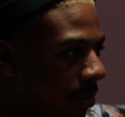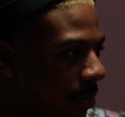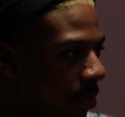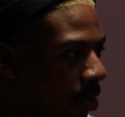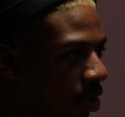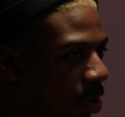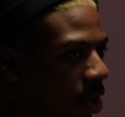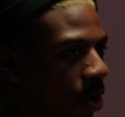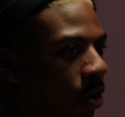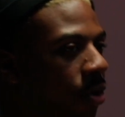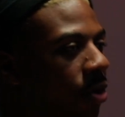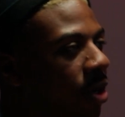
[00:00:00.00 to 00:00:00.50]

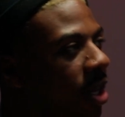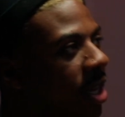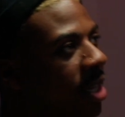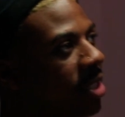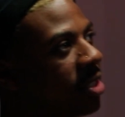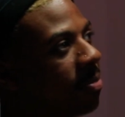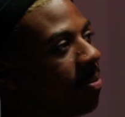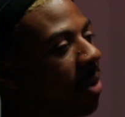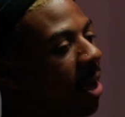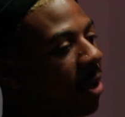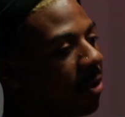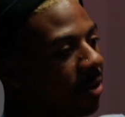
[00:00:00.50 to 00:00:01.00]
So it's
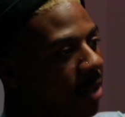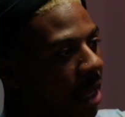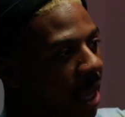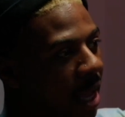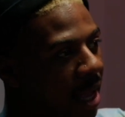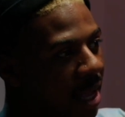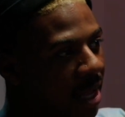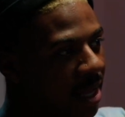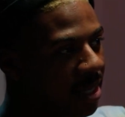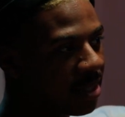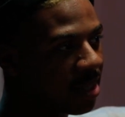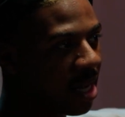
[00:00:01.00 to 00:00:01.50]
about
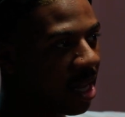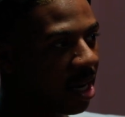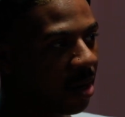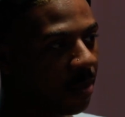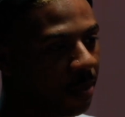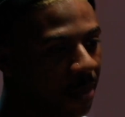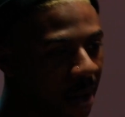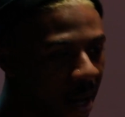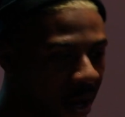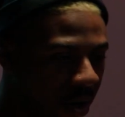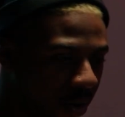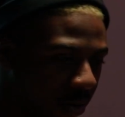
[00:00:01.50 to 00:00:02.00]
that. It's not
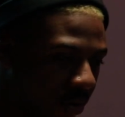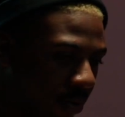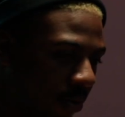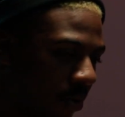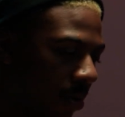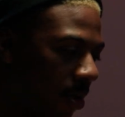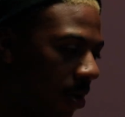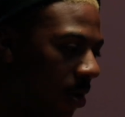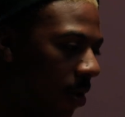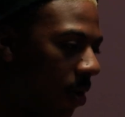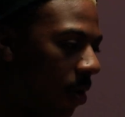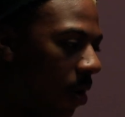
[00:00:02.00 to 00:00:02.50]
about,
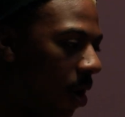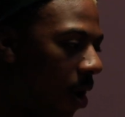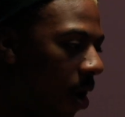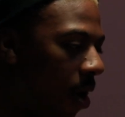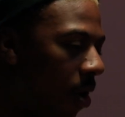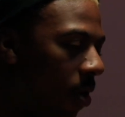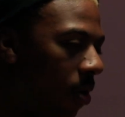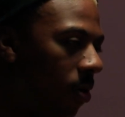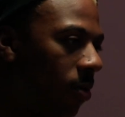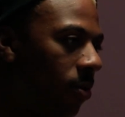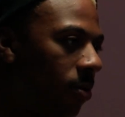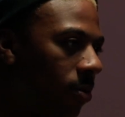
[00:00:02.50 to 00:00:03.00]

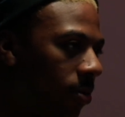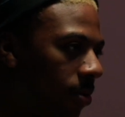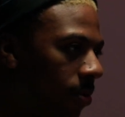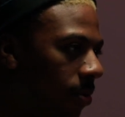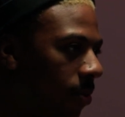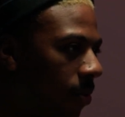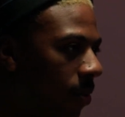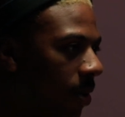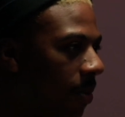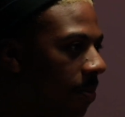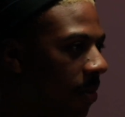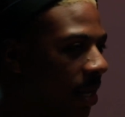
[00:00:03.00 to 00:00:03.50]

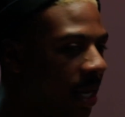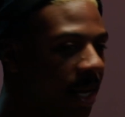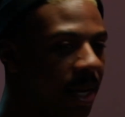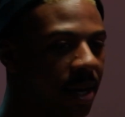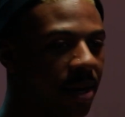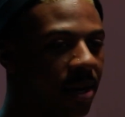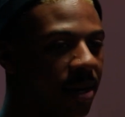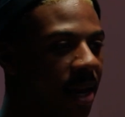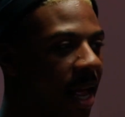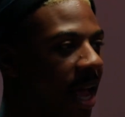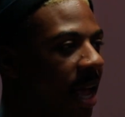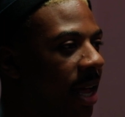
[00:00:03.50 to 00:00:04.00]
with me
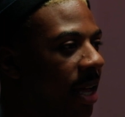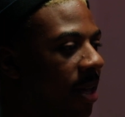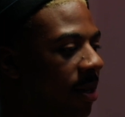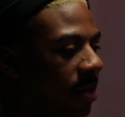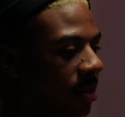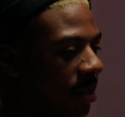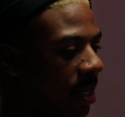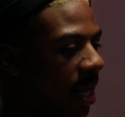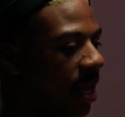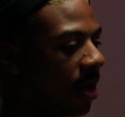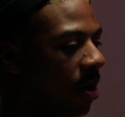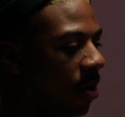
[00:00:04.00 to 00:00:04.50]
or that.
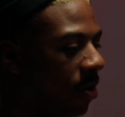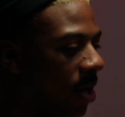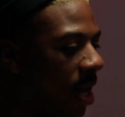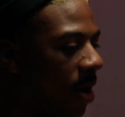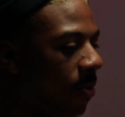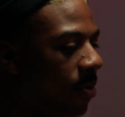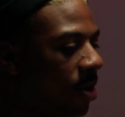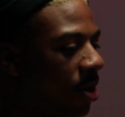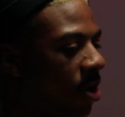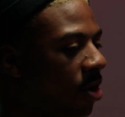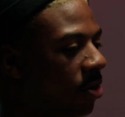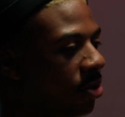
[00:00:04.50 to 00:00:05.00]
It's like, okay,
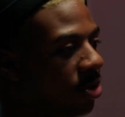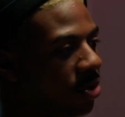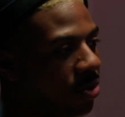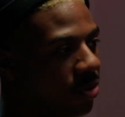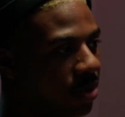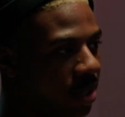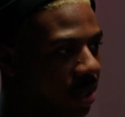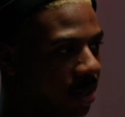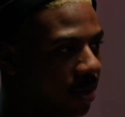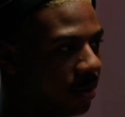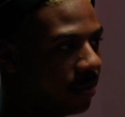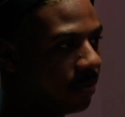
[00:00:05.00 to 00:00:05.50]
we go through
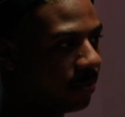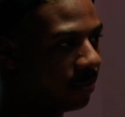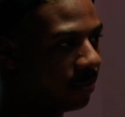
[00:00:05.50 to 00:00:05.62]
it,